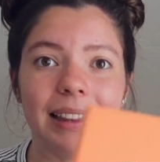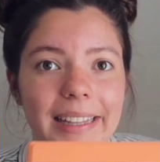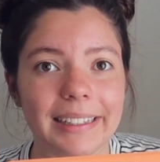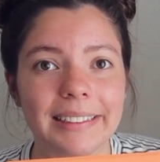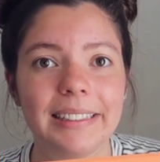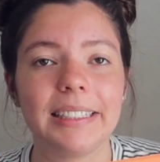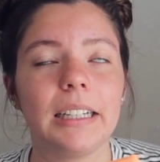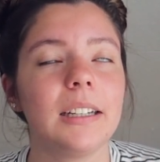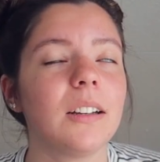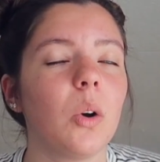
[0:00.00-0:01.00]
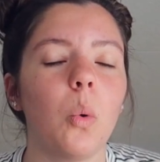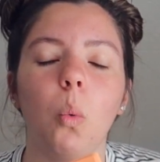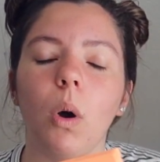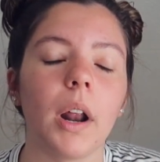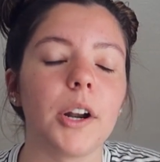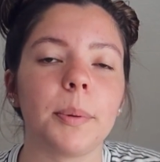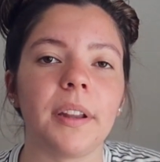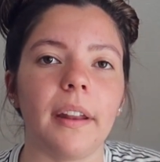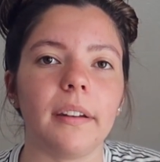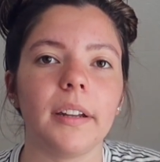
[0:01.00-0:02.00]
this,
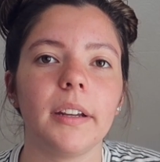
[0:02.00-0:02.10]
100%,